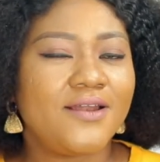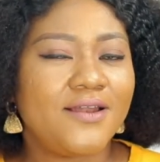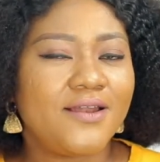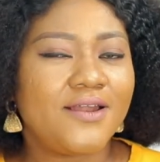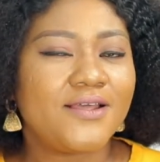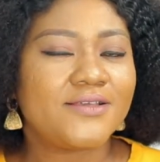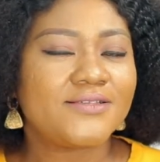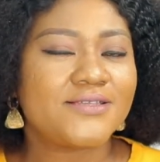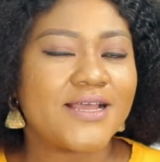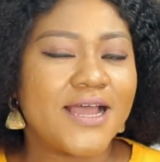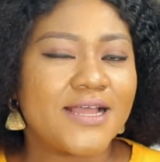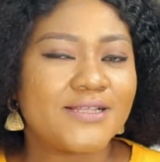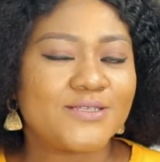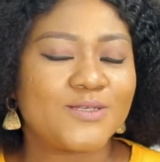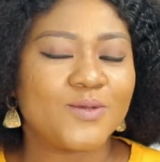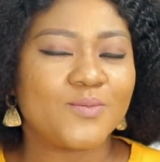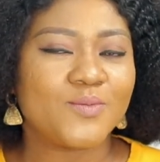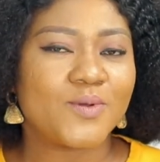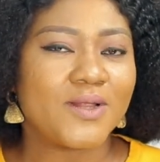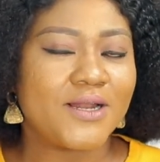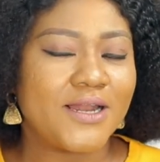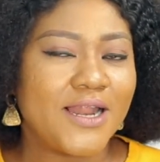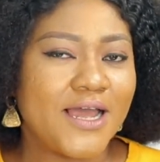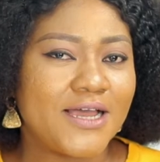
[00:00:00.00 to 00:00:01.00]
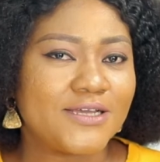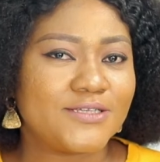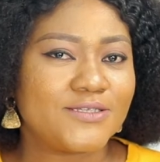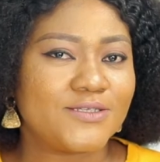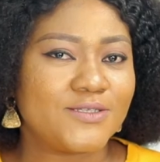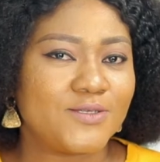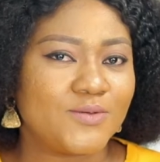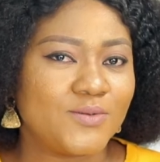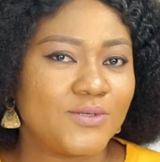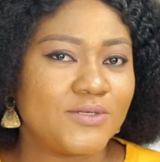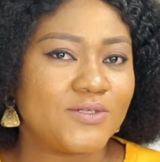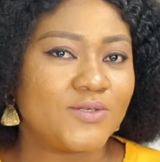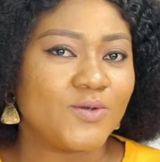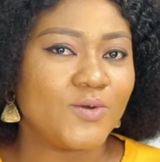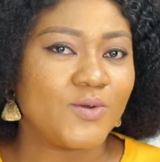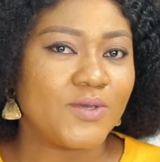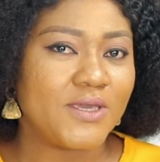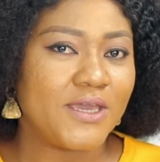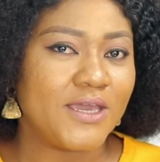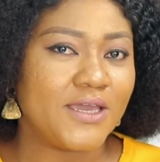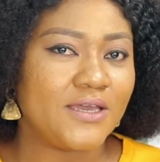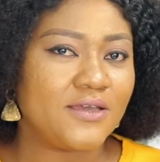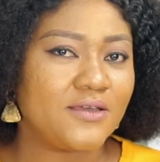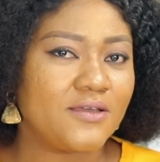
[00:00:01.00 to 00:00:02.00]
let's add some class to it,
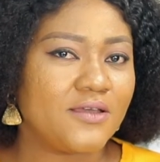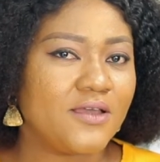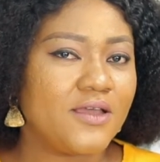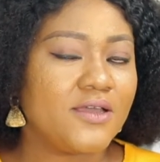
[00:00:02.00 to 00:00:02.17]
okay?